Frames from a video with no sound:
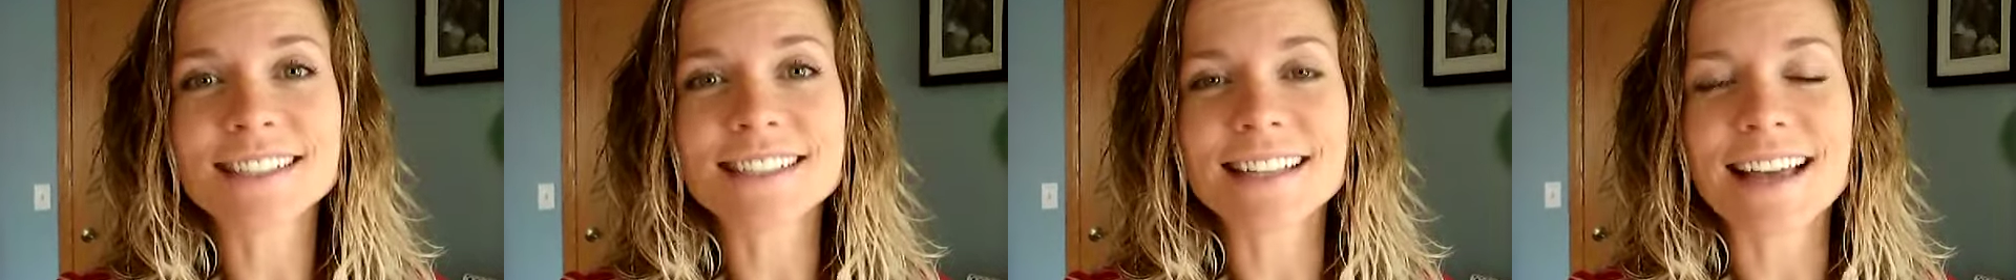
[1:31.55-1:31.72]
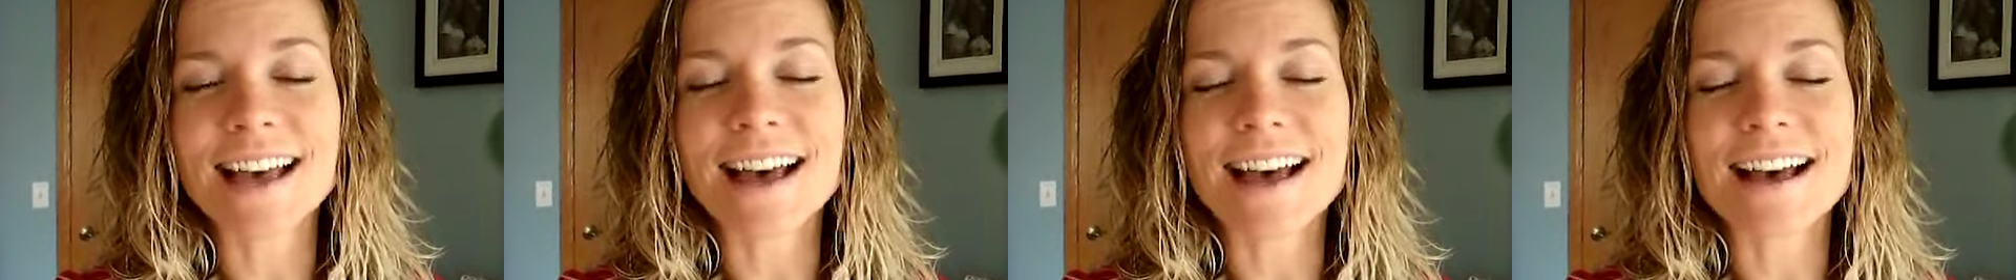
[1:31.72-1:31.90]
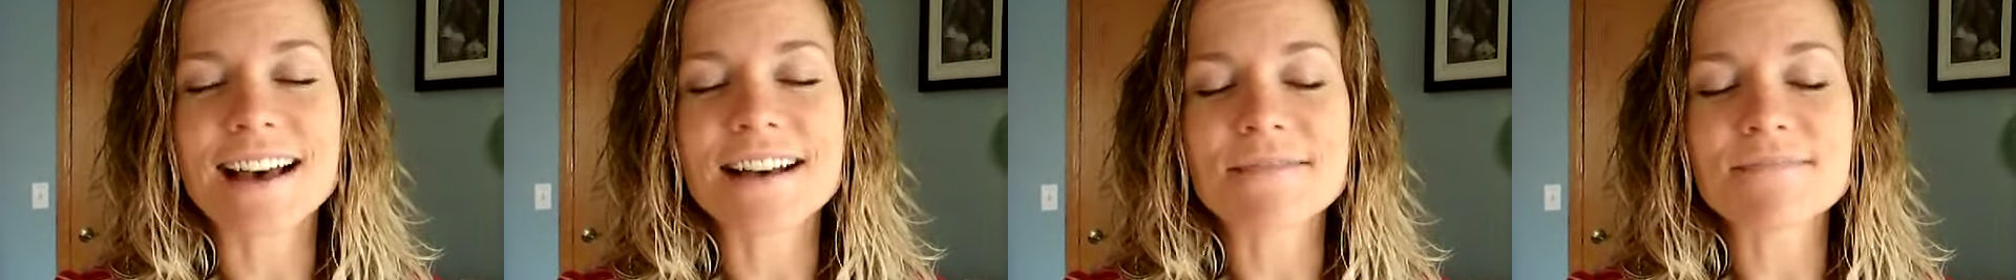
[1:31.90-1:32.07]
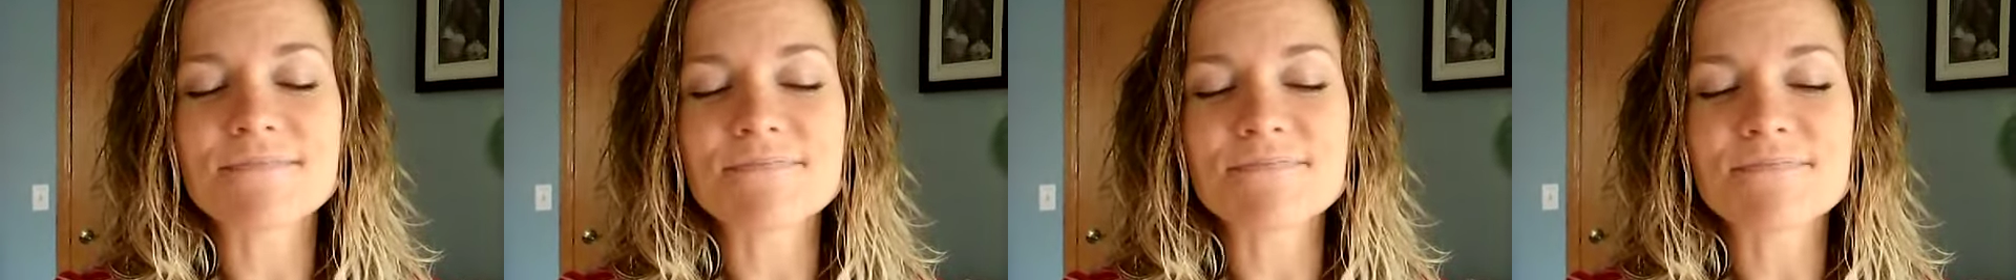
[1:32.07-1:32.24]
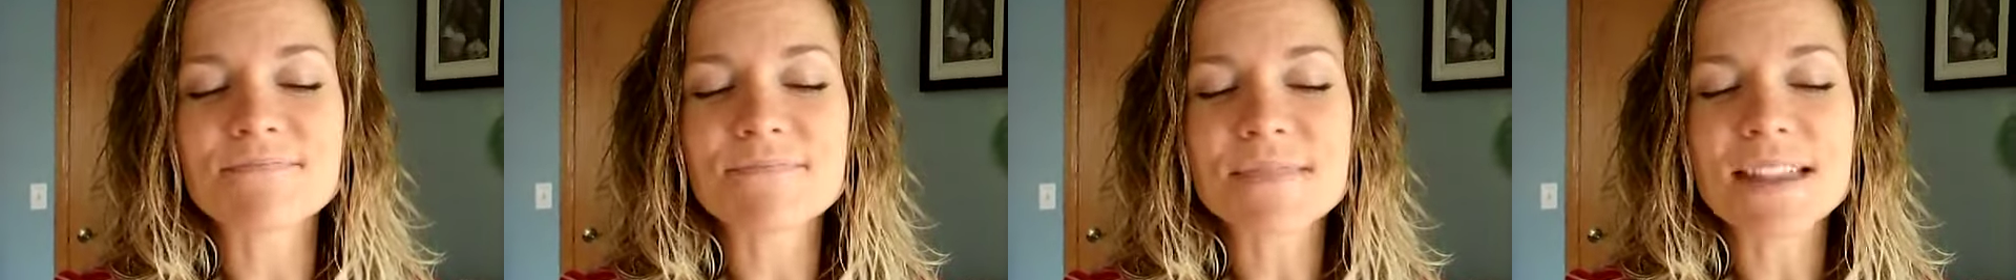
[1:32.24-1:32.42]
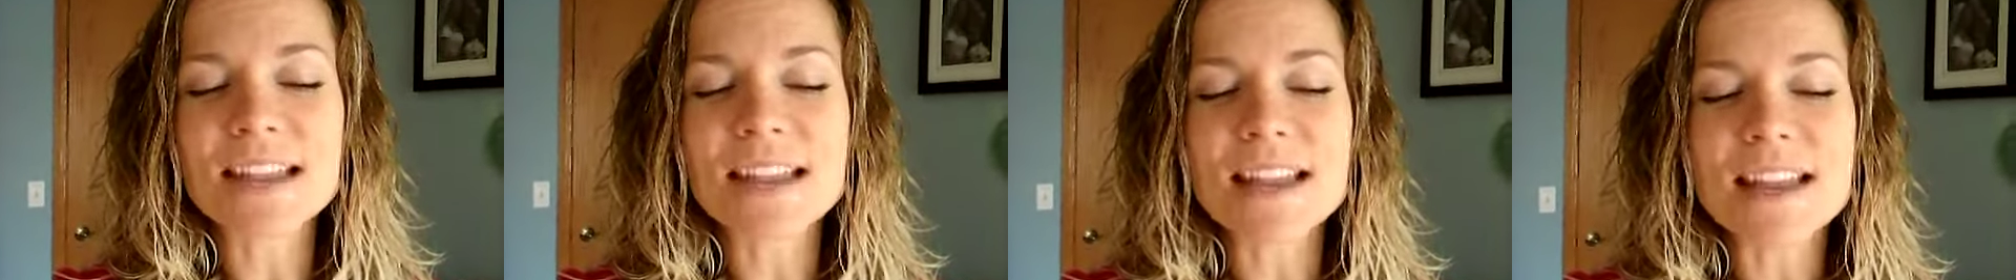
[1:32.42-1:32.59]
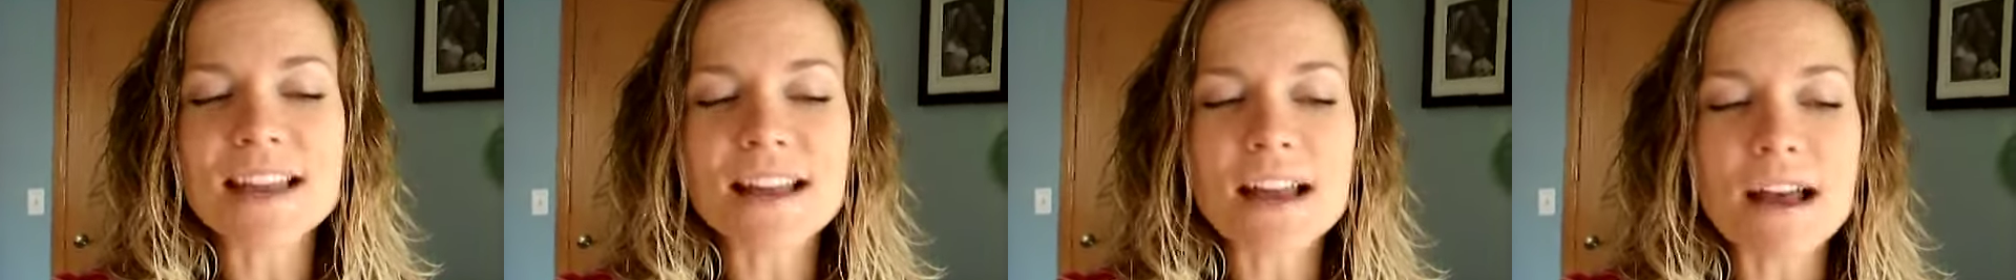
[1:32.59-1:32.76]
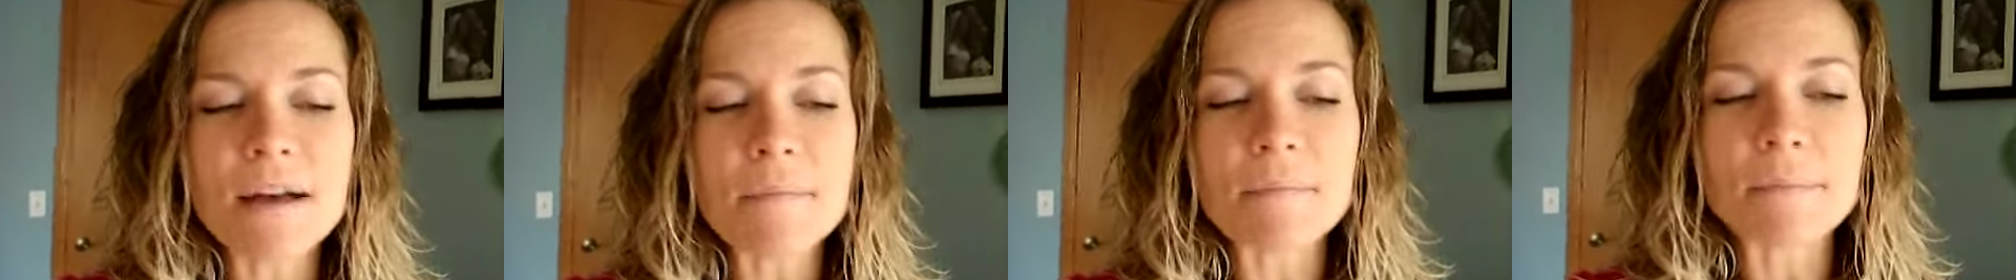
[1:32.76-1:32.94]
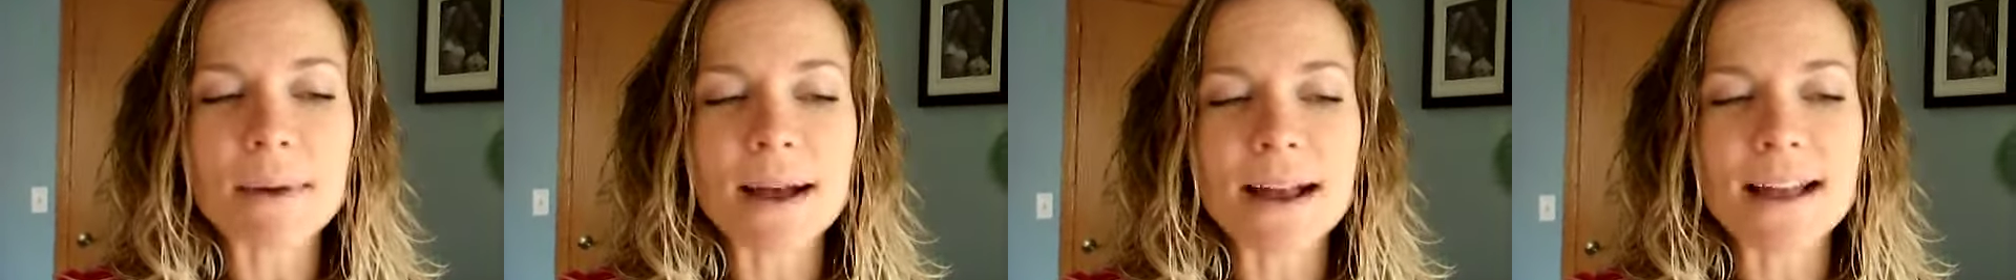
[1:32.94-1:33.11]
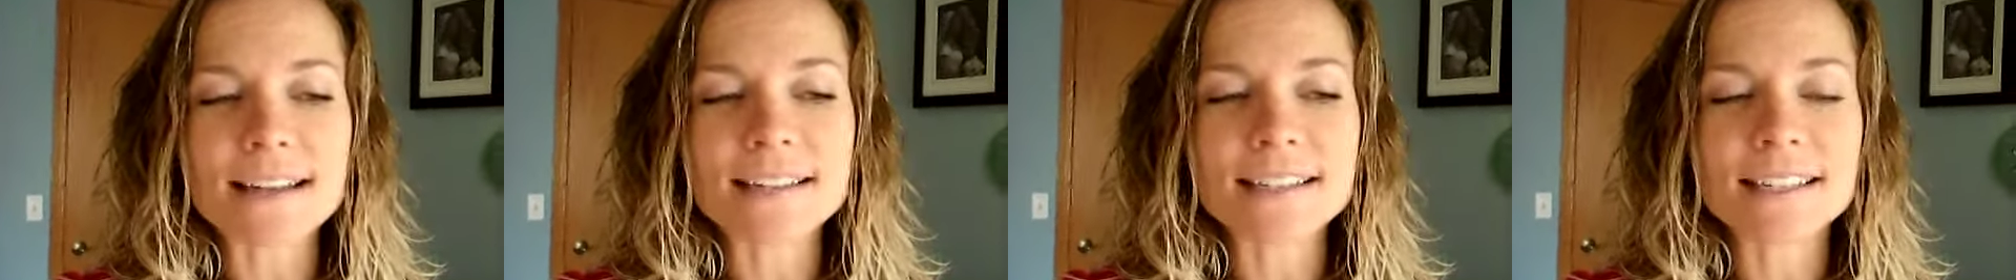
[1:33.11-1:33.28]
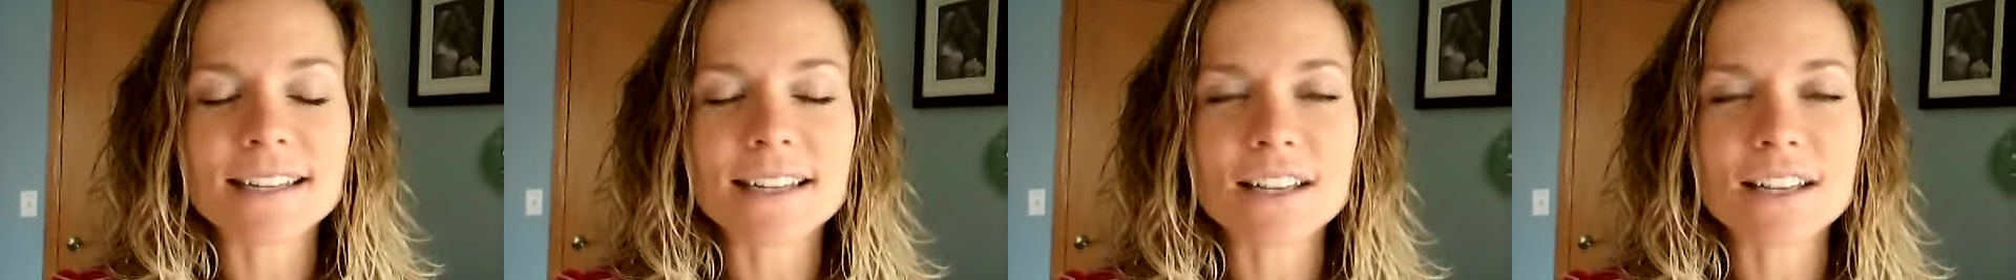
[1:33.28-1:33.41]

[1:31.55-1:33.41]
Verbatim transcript: Um, but,